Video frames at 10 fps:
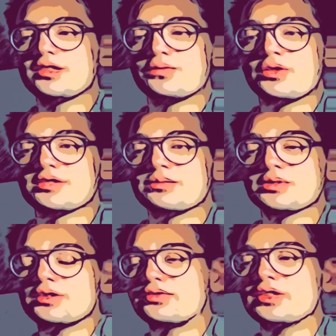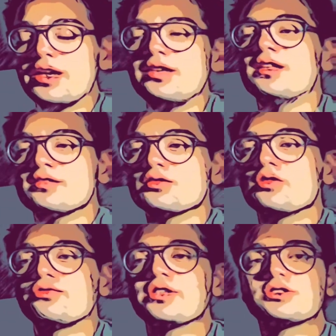for example, if the guy doesn't know
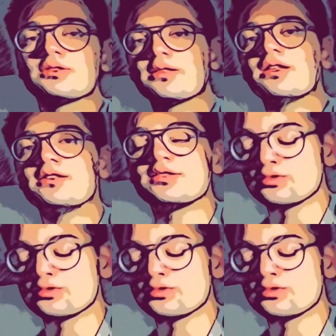functional analysis,